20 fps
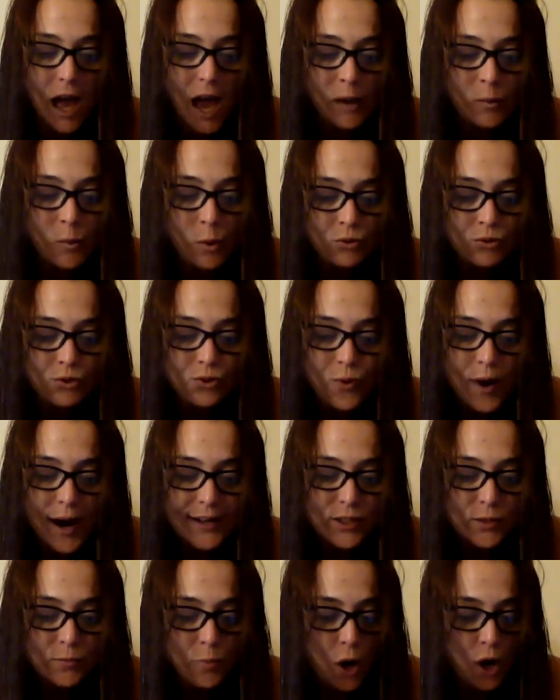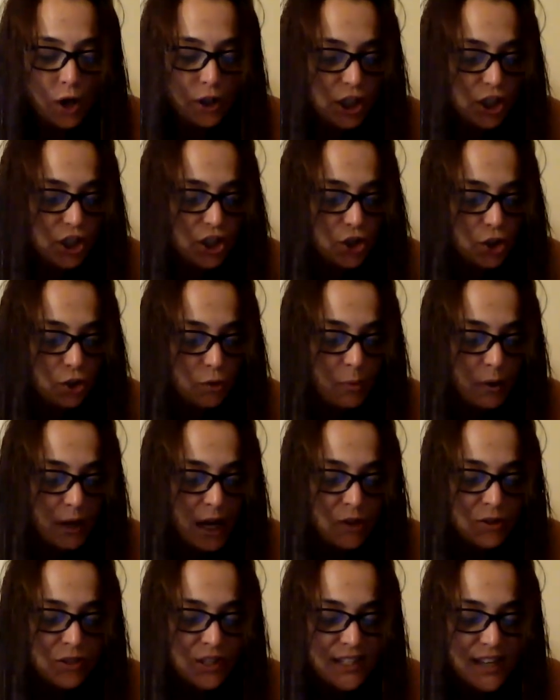I won't try to punish you, but
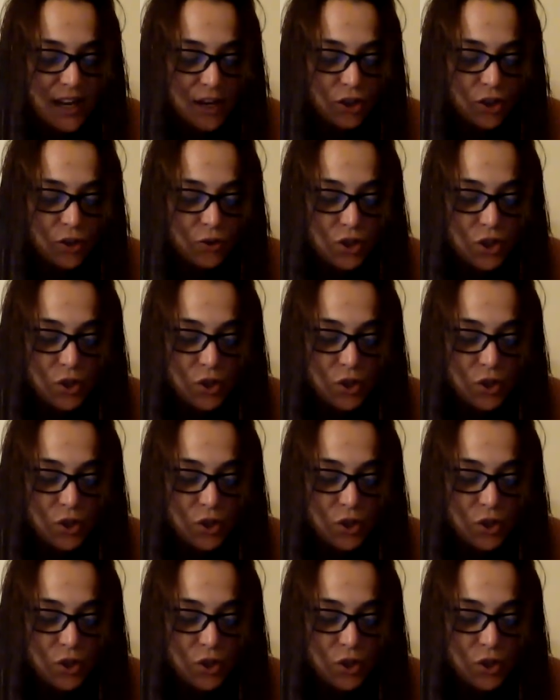I'll send you